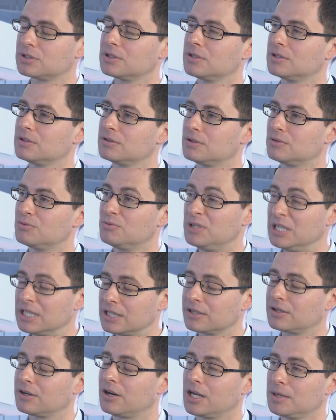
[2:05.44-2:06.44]
the
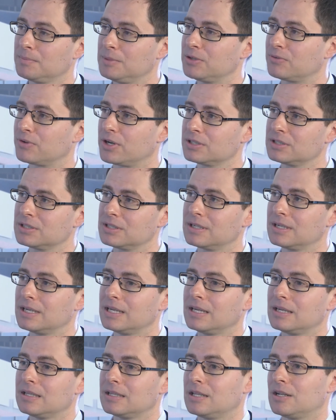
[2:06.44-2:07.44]
real economy in Russia,
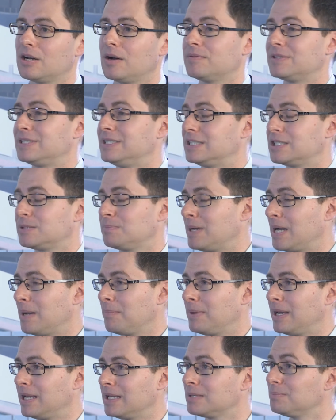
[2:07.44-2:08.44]
then obviously
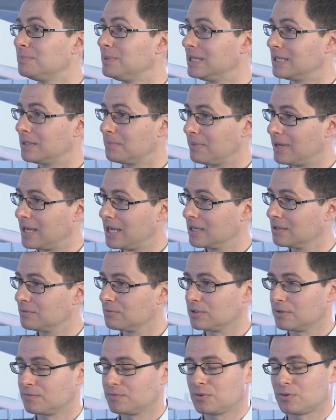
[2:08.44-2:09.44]
Sberbank, being a
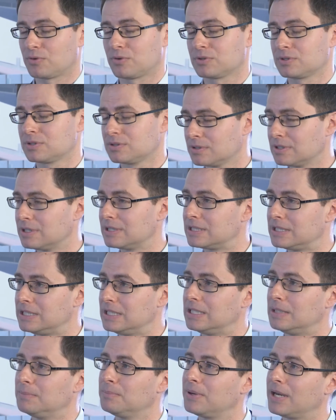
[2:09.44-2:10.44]
bank, will of course
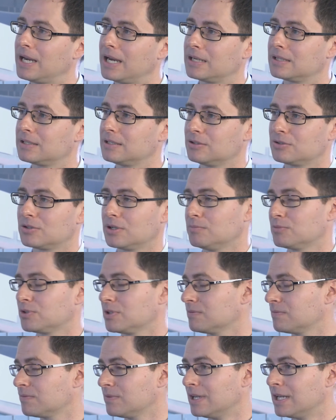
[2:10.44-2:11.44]
see an impact in terms
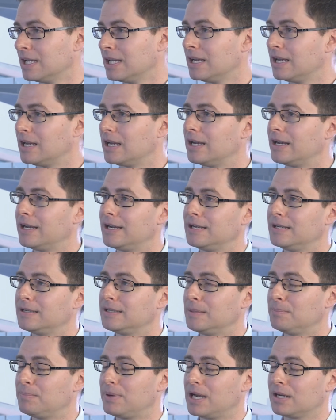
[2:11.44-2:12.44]
of
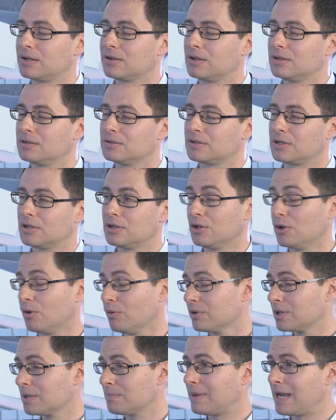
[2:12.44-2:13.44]
impact on
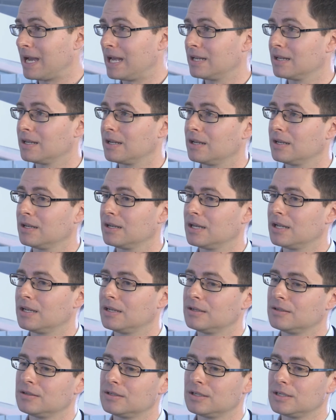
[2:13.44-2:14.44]
loan demand
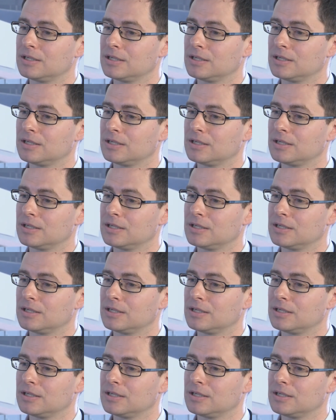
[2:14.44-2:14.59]
and